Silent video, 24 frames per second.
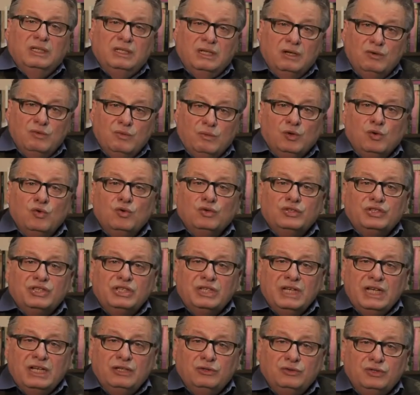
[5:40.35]
workers'
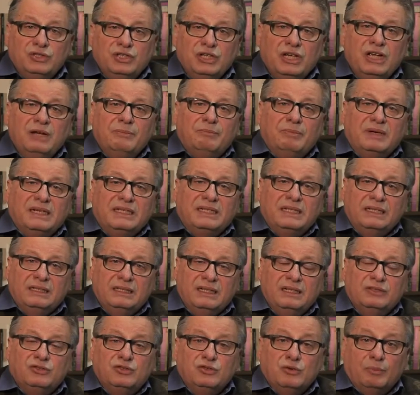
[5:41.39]
representatives that
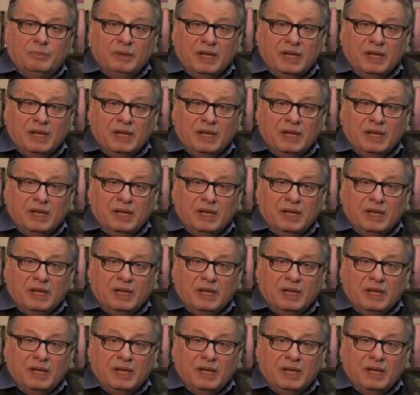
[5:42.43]
arose